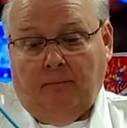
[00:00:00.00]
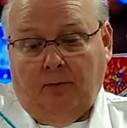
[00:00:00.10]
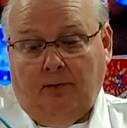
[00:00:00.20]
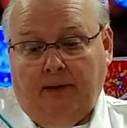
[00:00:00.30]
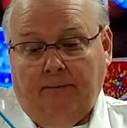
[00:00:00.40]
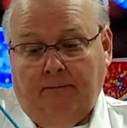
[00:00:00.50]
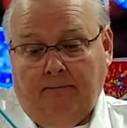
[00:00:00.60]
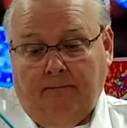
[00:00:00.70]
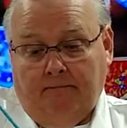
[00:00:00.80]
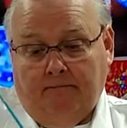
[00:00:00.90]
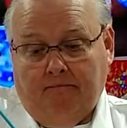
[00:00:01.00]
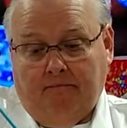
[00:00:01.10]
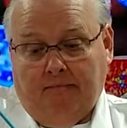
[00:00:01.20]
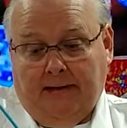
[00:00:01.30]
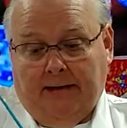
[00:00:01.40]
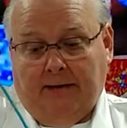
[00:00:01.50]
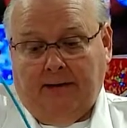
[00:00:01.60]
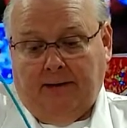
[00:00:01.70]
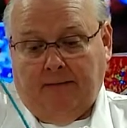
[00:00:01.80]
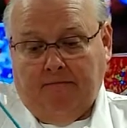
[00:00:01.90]
bougie down in
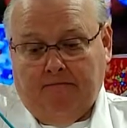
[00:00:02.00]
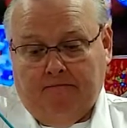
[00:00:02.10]
there,